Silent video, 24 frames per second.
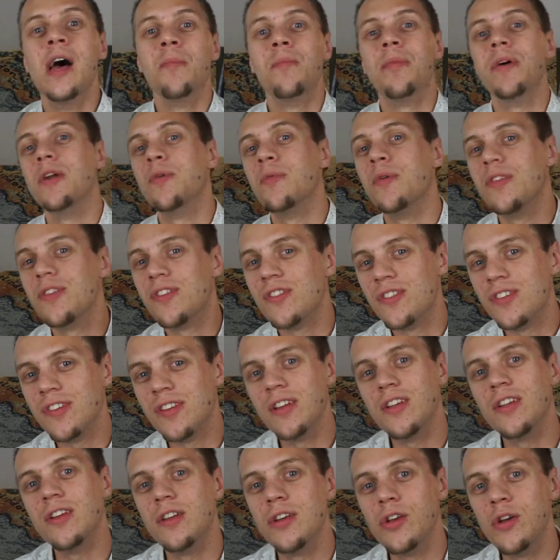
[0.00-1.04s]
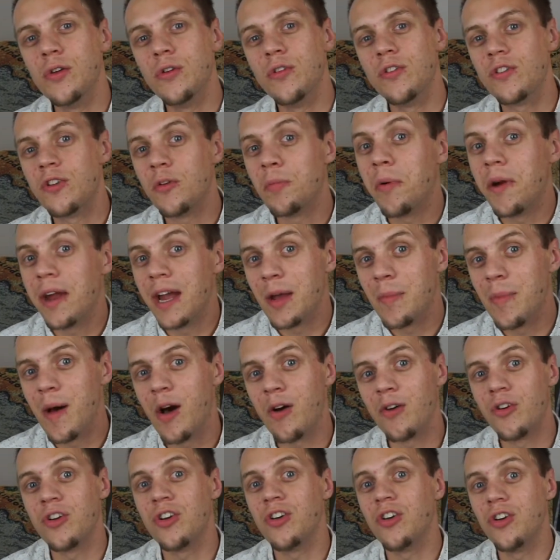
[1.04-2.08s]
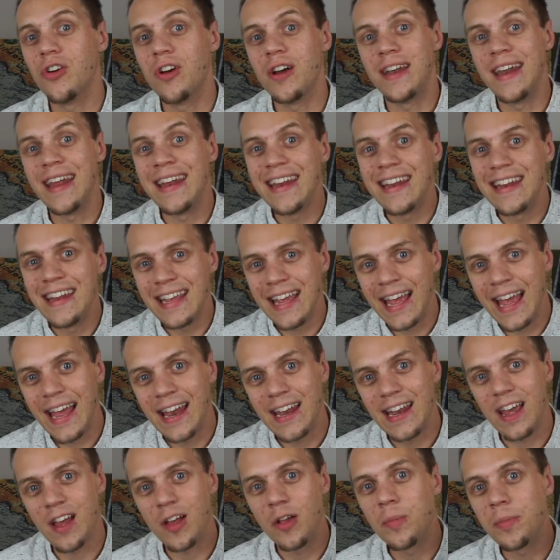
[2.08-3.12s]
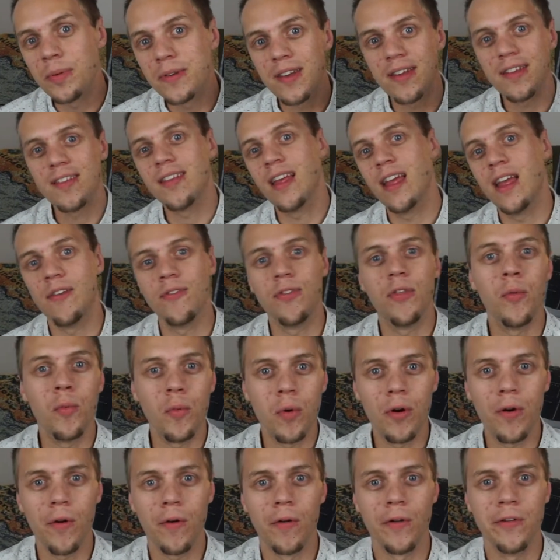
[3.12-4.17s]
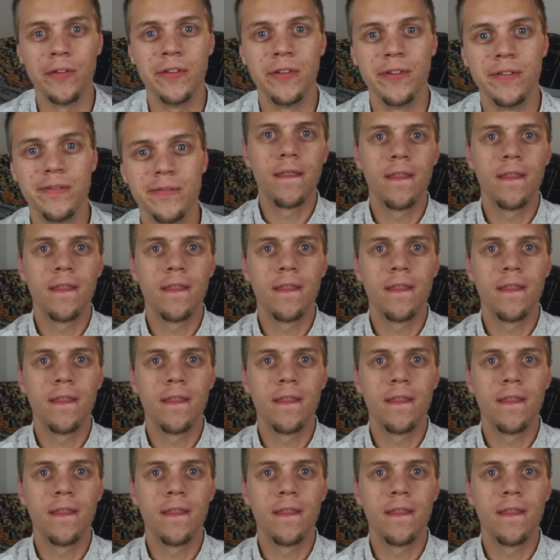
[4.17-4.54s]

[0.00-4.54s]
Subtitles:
but it was still used to bring about good and in the end help to save the world.